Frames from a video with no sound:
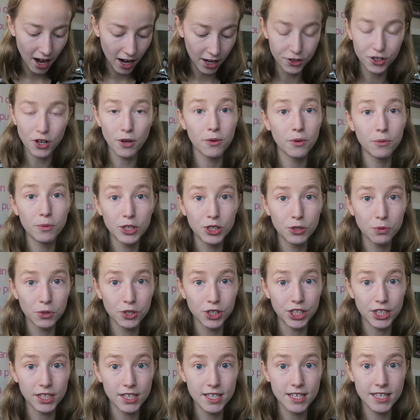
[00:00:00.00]
I don't know which
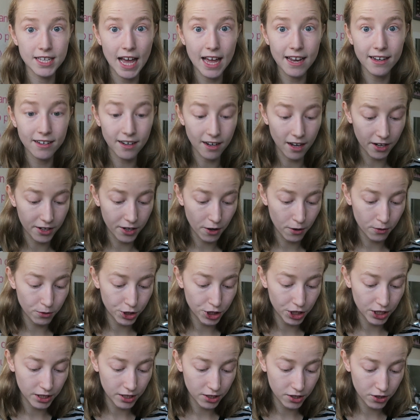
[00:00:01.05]
one she sent. I know
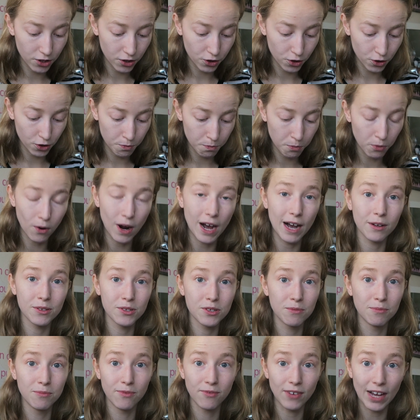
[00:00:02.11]
she's just brought
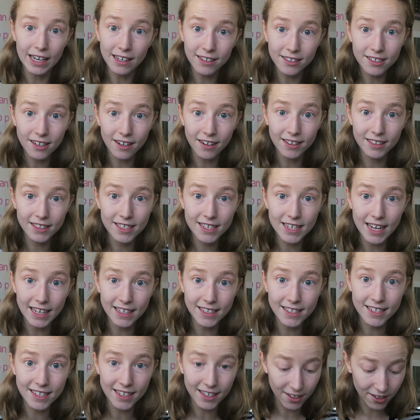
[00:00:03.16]
out some Valentine's
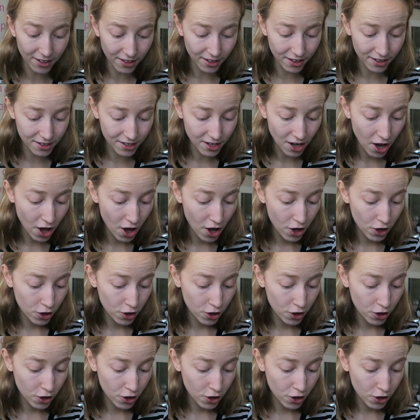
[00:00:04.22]
Day stickers,